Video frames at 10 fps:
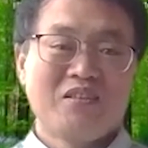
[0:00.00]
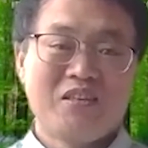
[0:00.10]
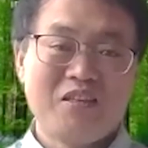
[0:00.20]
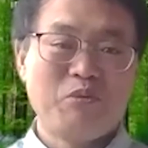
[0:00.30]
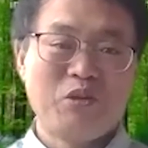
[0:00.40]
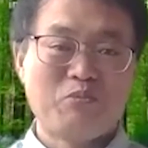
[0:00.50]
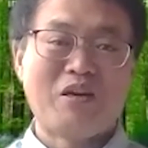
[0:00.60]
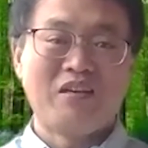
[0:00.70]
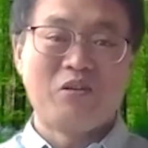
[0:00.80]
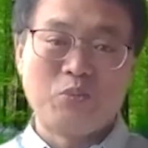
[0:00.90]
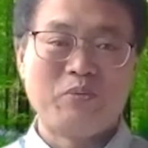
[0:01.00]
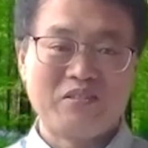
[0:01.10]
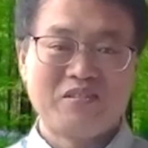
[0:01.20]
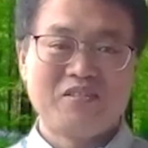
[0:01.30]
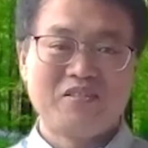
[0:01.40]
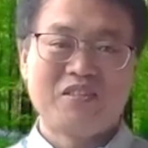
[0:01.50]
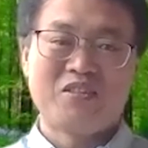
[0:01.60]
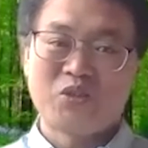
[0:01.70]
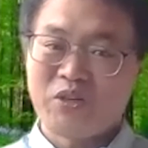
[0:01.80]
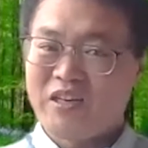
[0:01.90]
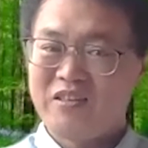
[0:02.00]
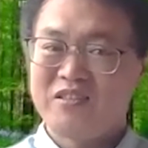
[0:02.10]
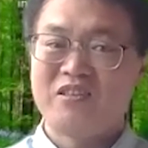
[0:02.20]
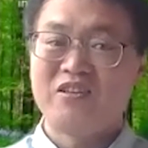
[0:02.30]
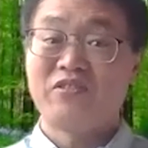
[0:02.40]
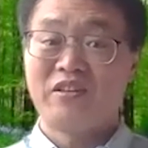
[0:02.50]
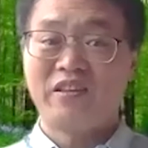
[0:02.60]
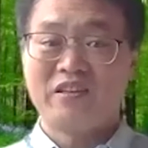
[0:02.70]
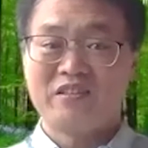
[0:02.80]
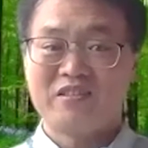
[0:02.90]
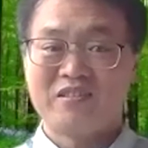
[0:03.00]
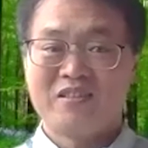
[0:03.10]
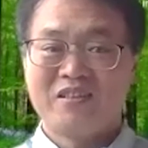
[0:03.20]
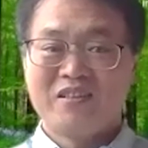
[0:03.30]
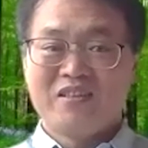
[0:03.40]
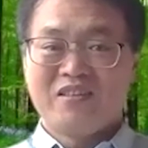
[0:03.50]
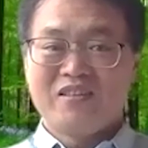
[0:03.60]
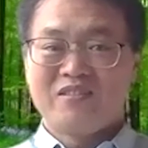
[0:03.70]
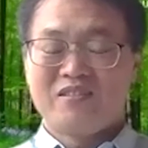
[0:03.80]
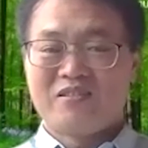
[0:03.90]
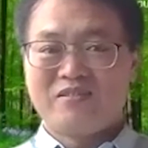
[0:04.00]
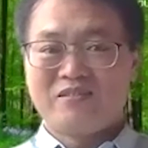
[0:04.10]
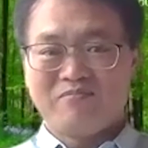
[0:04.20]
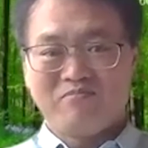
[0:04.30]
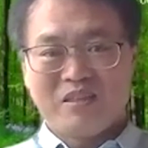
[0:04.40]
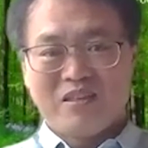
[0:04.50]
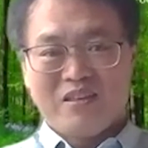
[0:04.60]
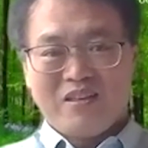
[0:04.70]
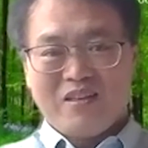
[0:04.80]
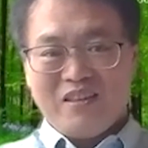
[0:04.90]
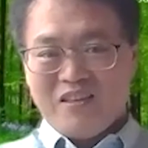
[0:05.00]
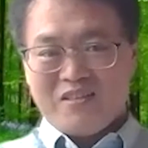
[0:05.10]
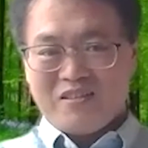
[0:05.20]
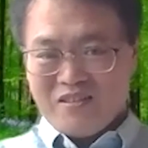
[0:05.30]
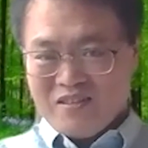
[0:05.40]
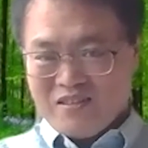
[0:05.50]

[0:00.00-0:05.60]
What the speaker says: Keep your mind open. Just try different things. You know, this.